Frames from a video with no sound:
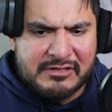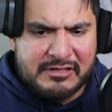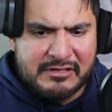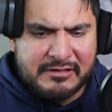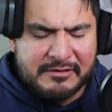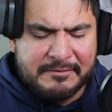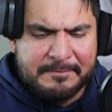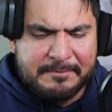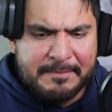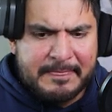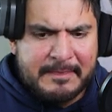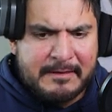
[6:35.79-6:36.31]

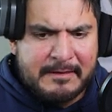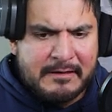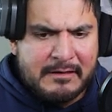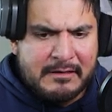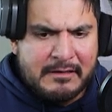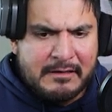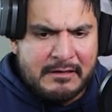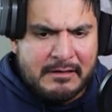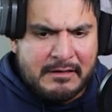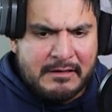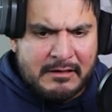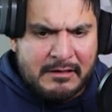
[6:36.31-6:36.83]
here.
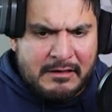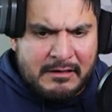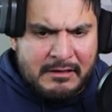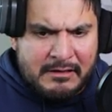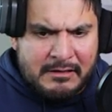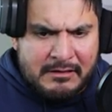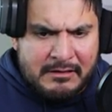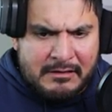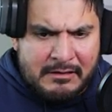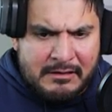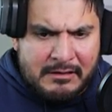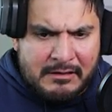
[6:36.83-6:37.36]

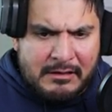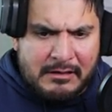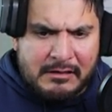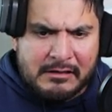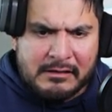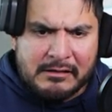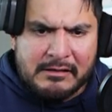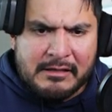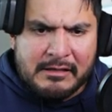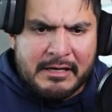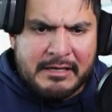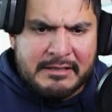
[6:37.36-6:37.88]

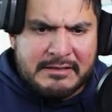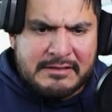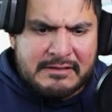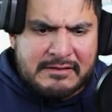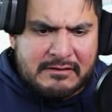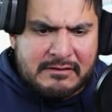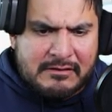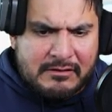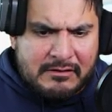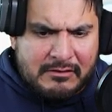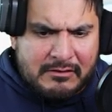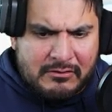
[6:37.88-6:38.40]
Let's
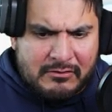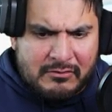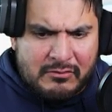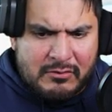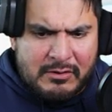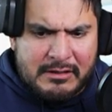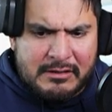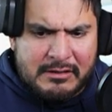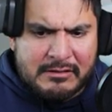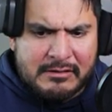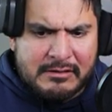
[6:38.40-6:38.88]
go